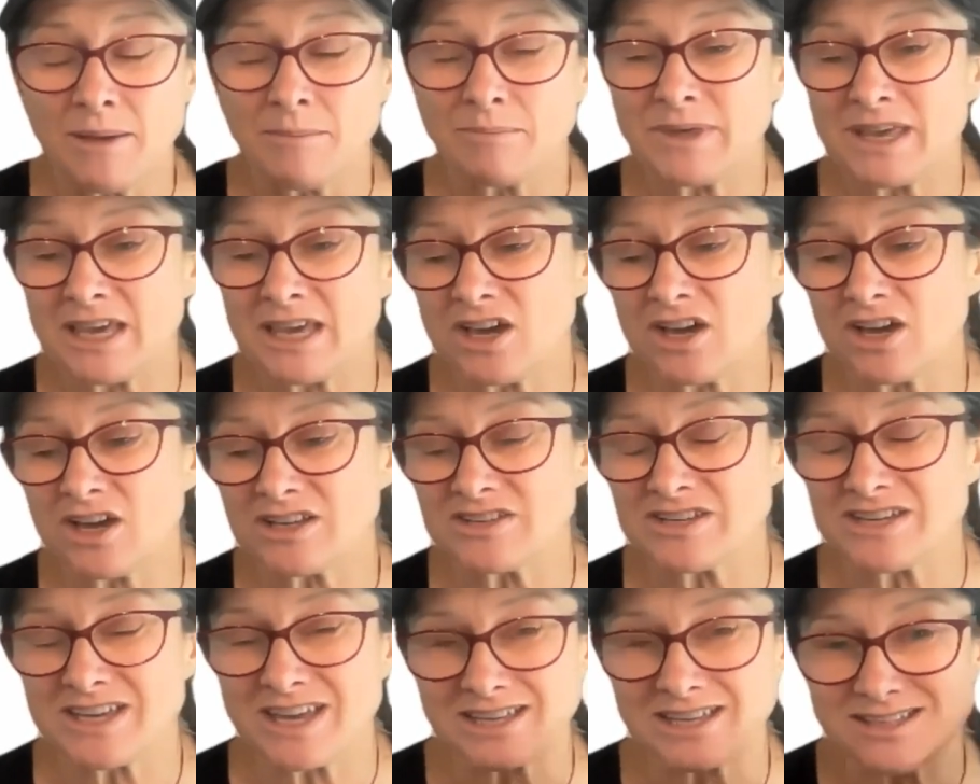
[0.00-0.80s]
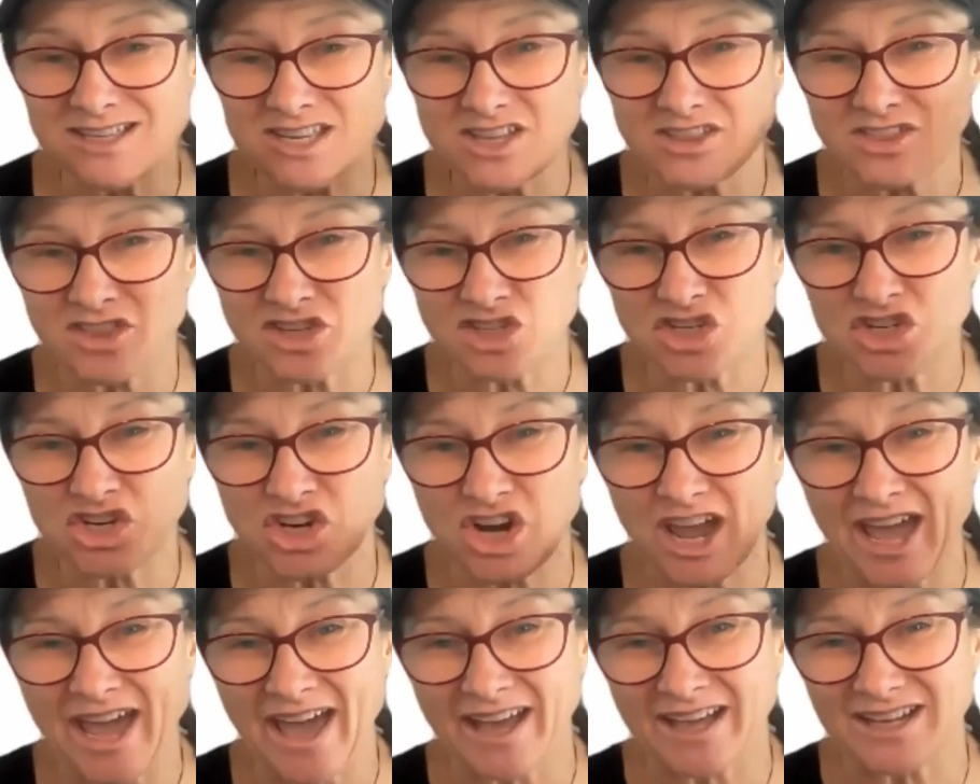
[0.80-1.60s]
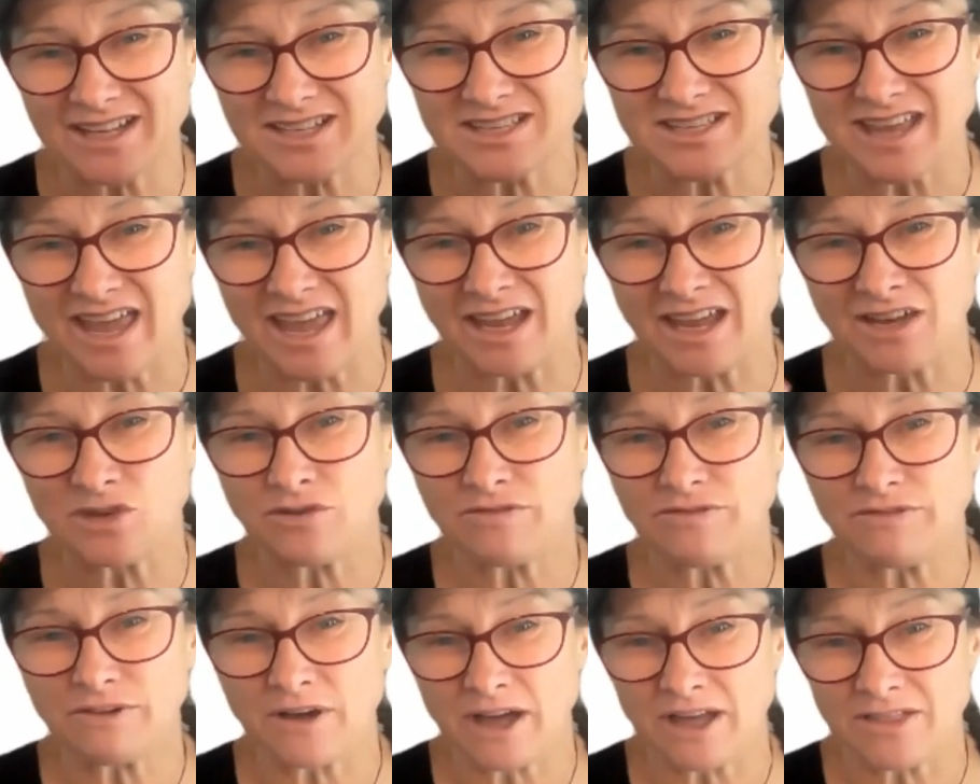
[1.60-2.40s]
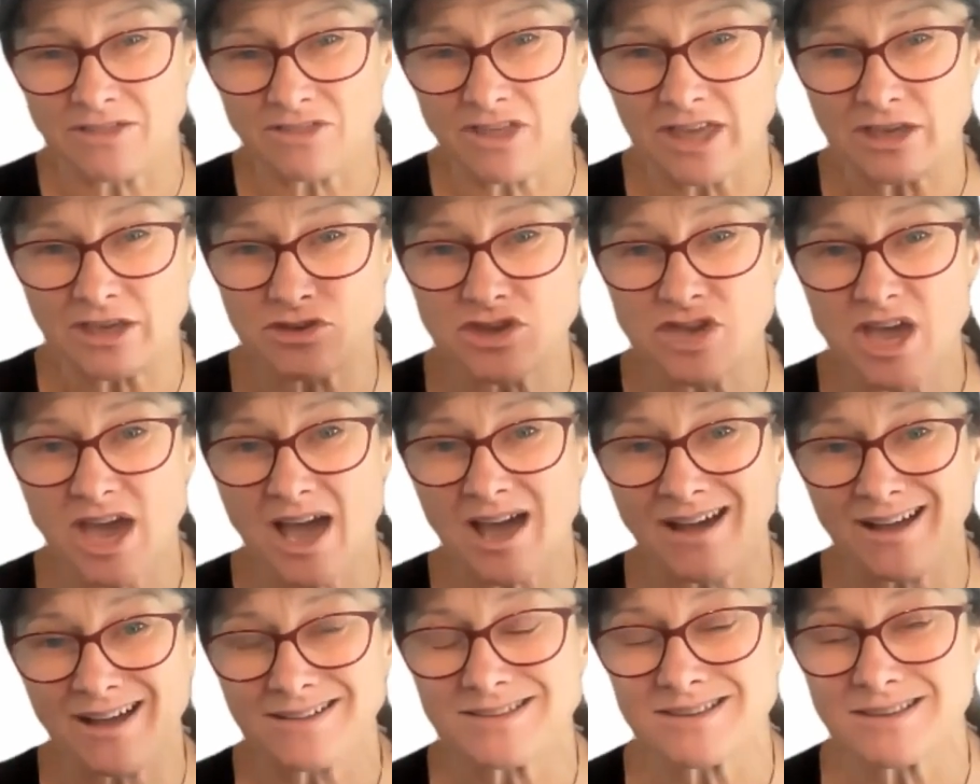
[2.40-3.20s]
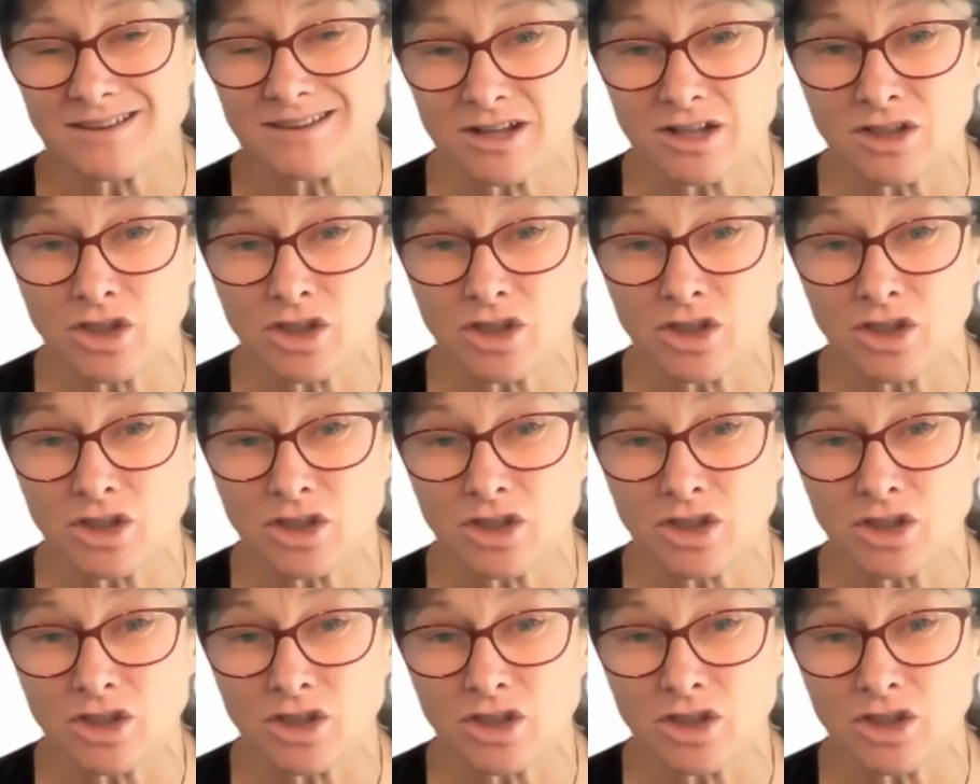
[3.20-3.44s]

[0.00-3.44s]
because it gets in the tracks and you'll find that you can't